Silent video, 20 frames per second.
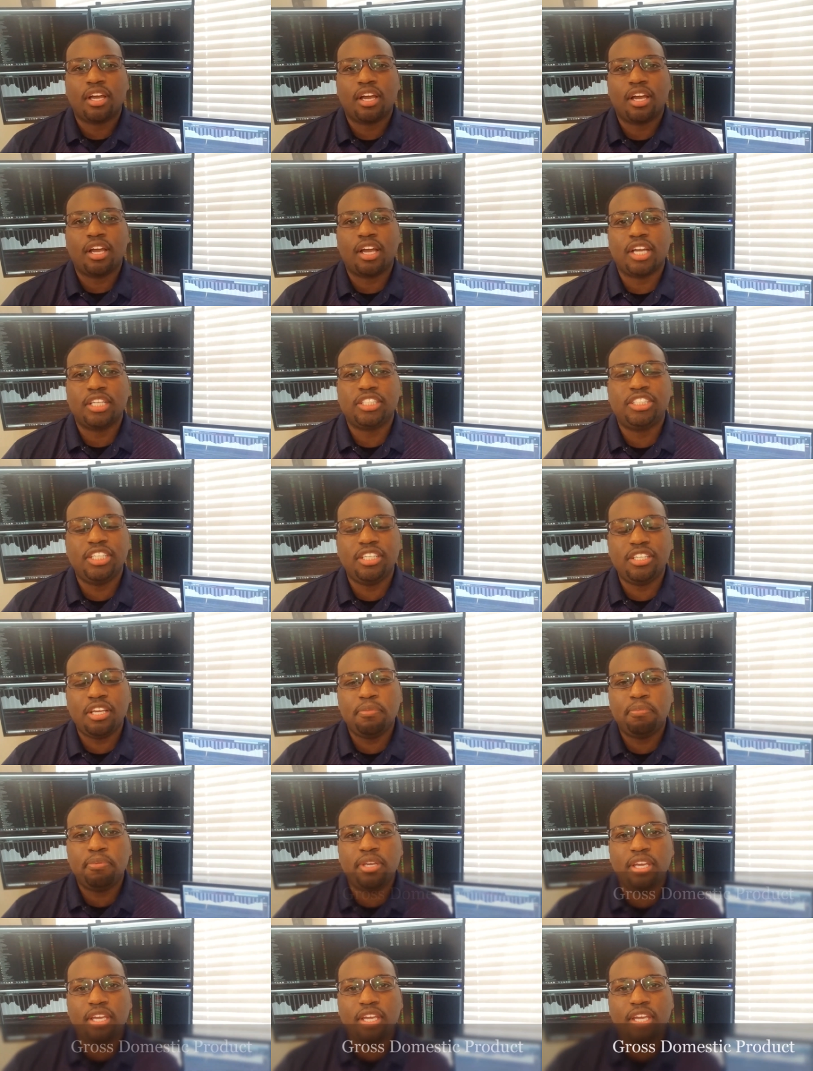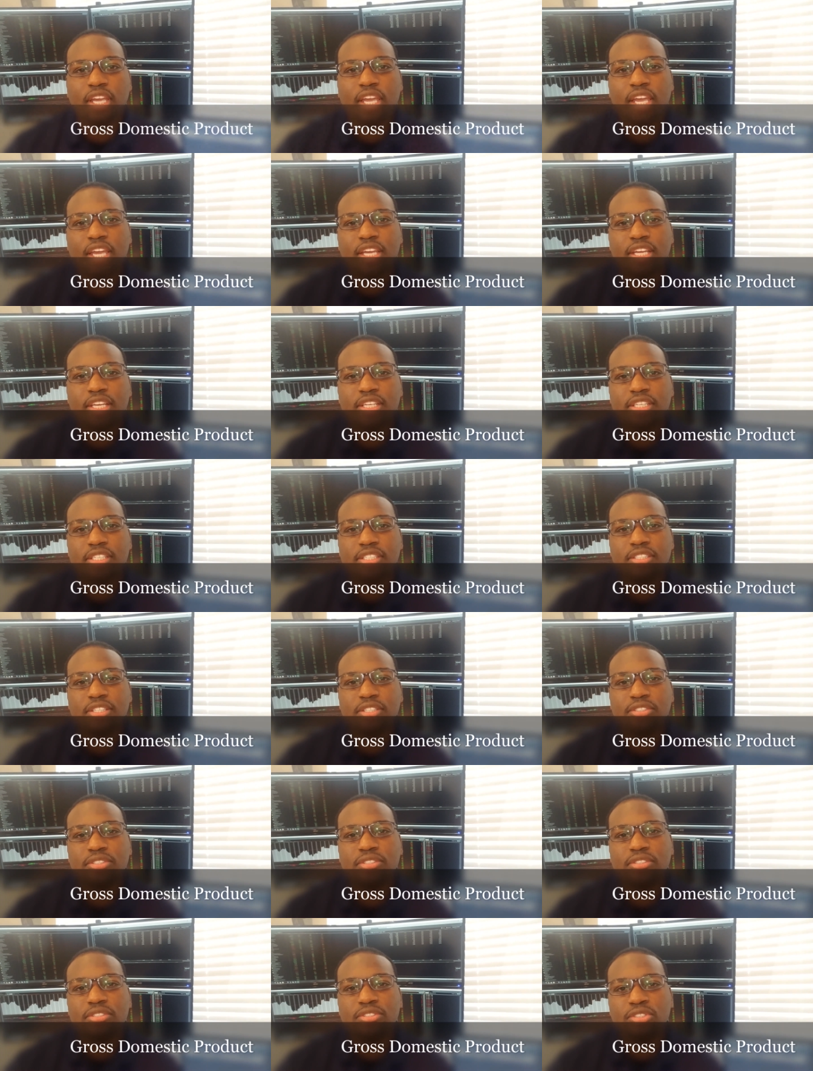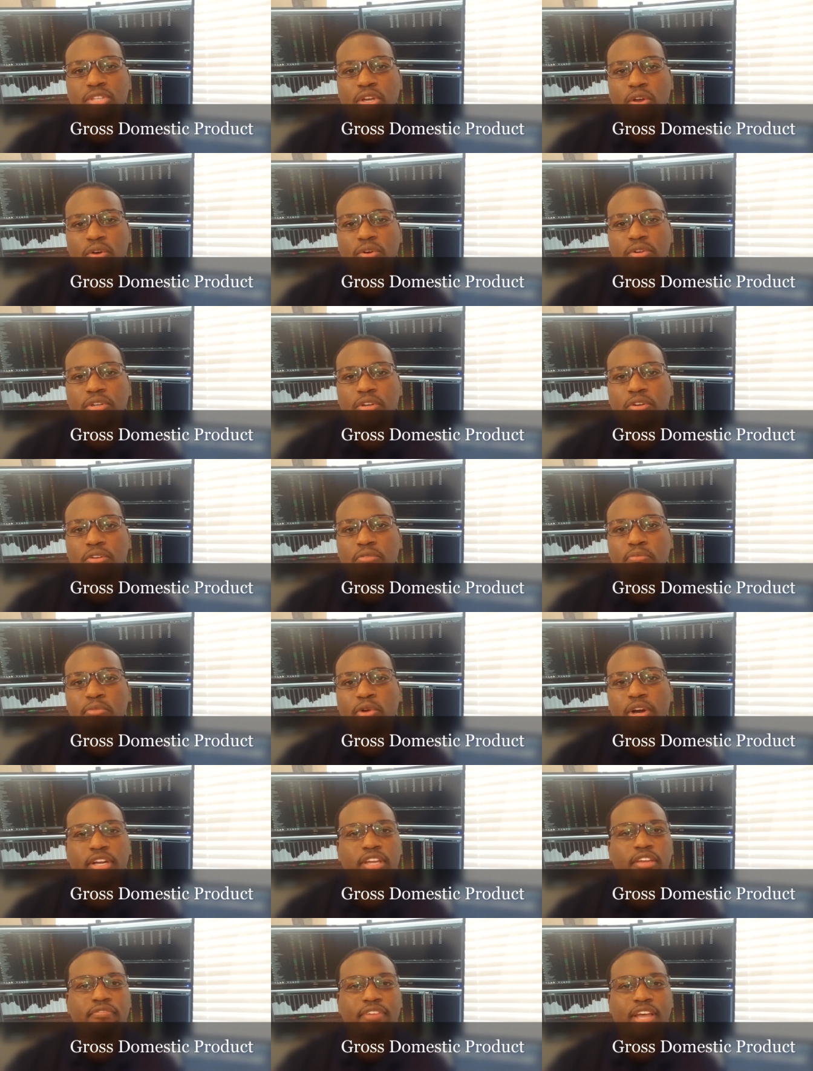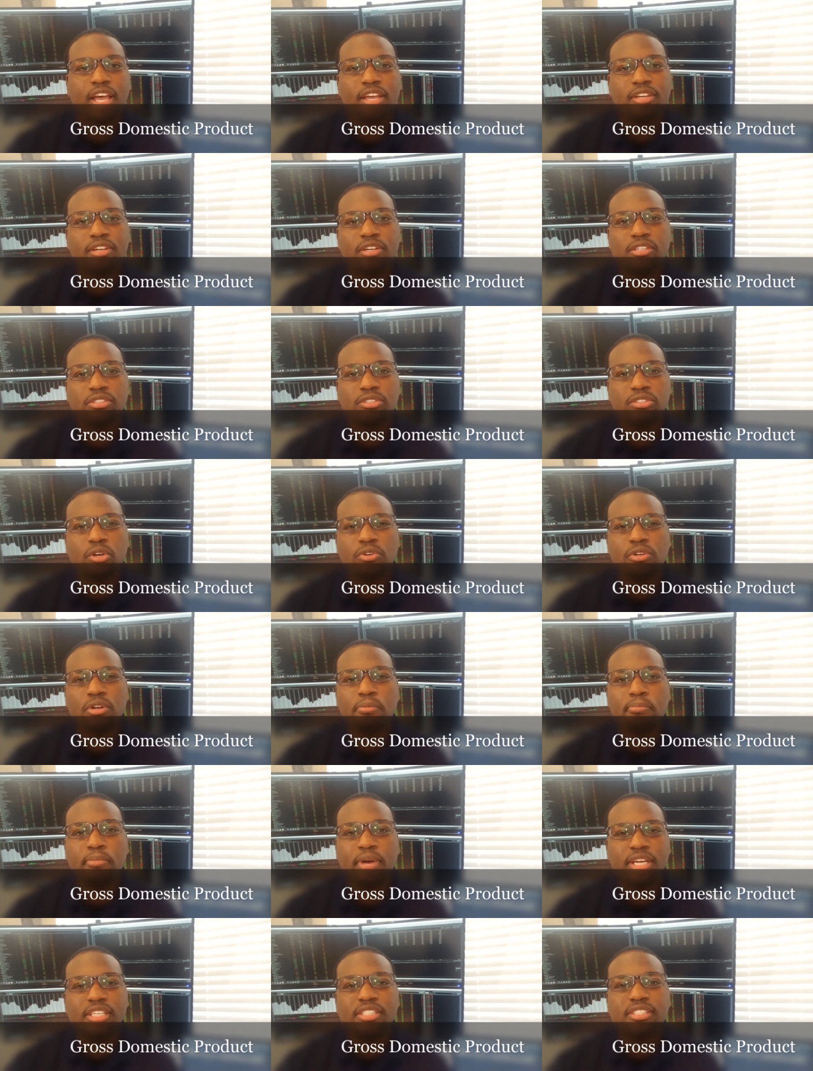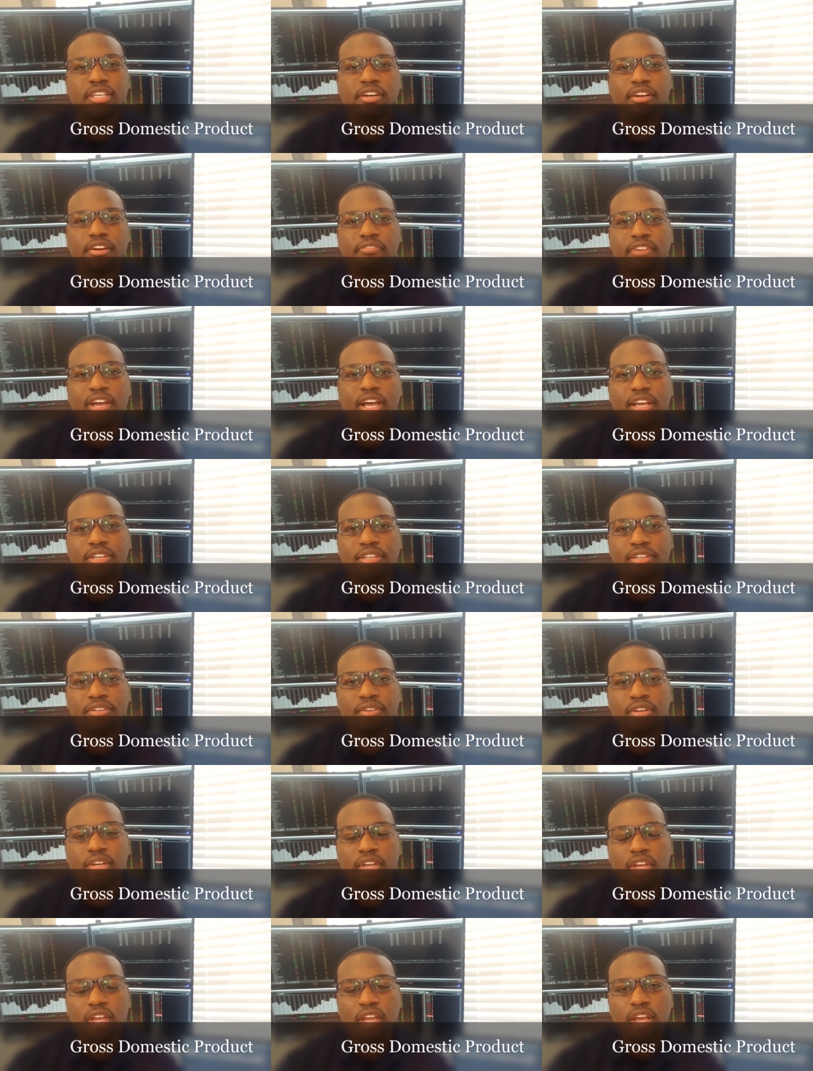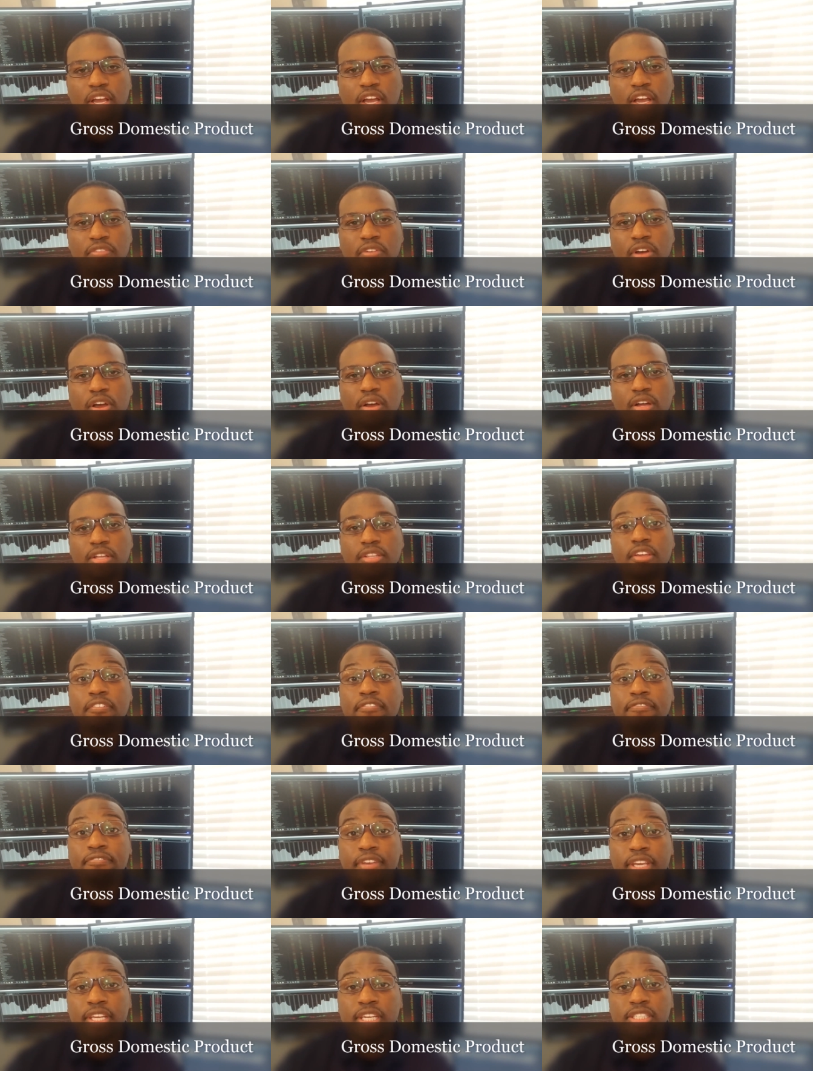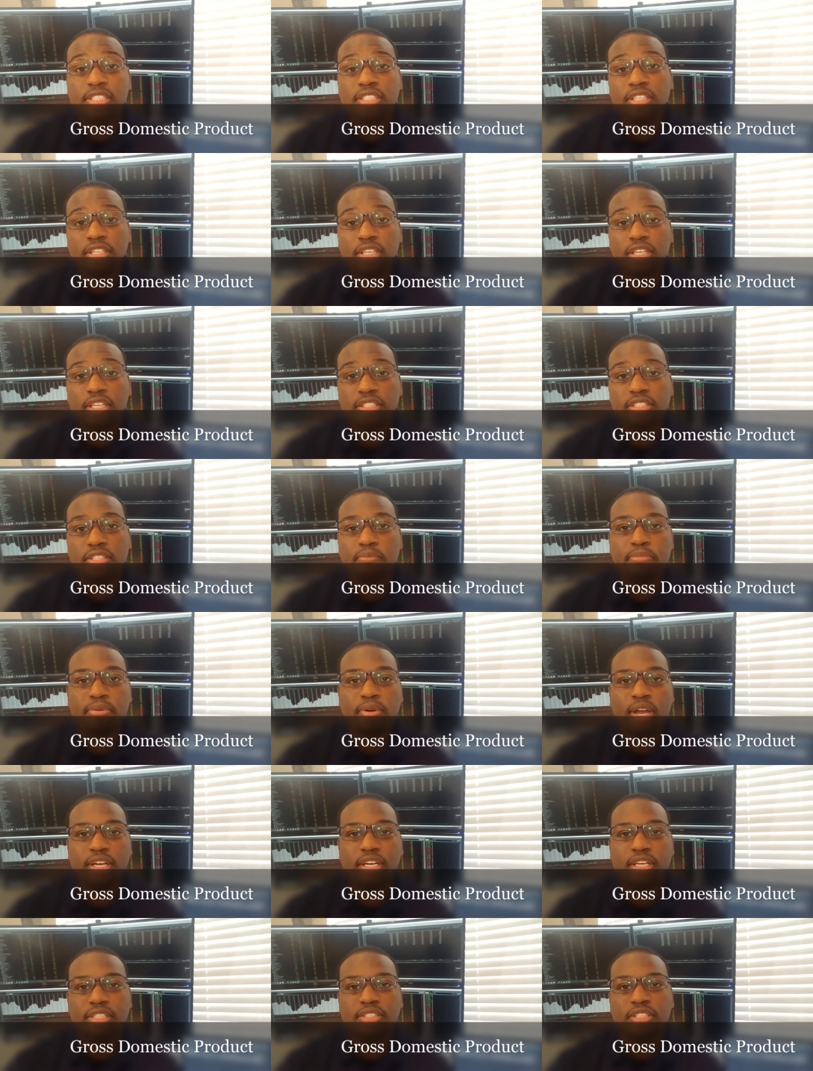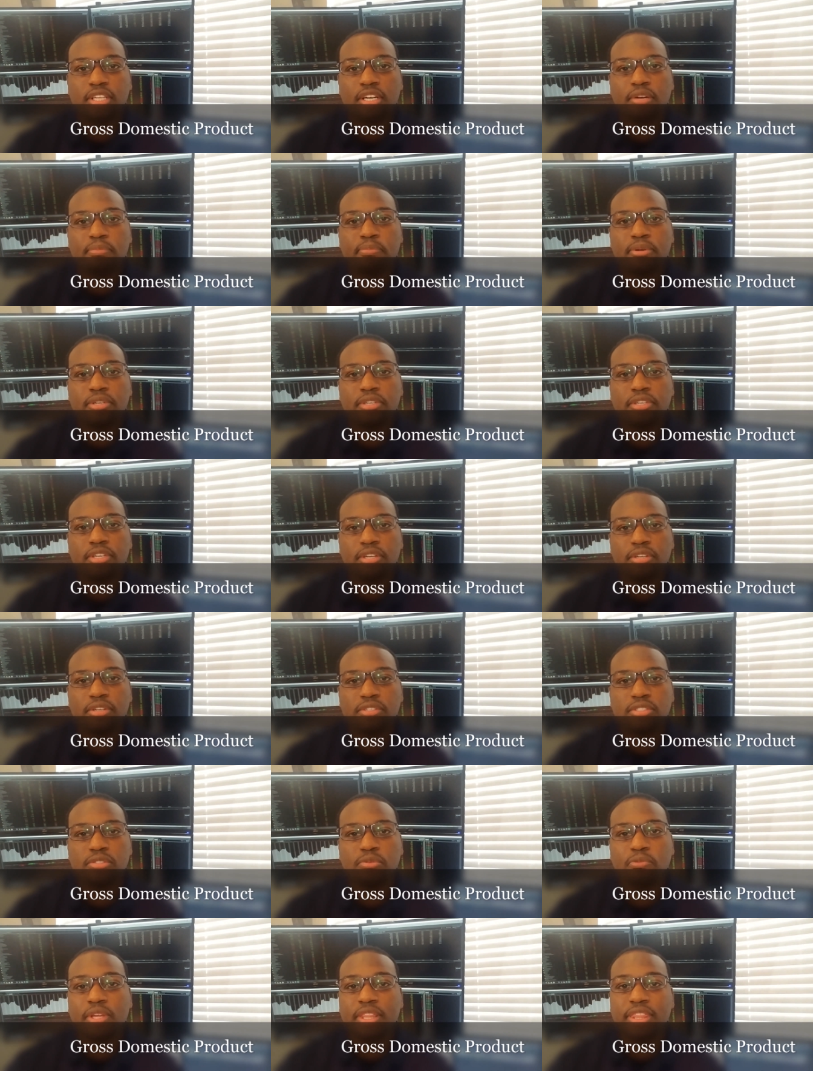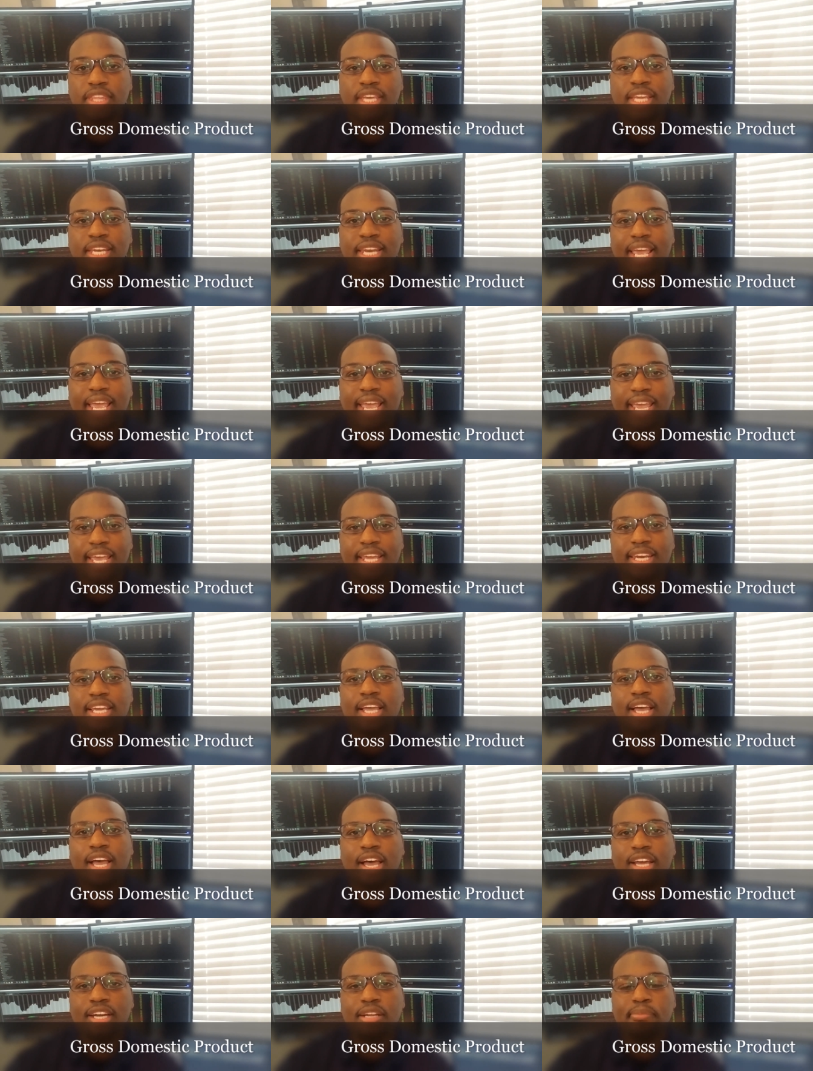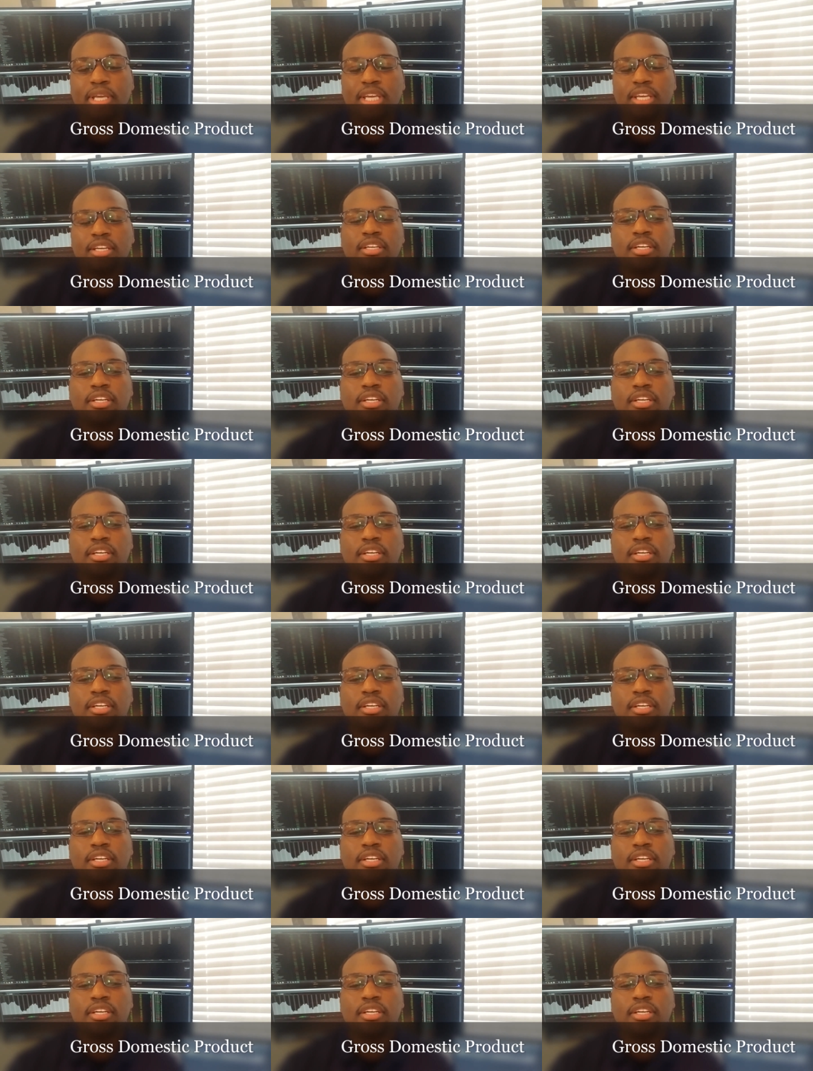GDP is the total market value or total monetary value of all the finished goods and products that are produced within an economy.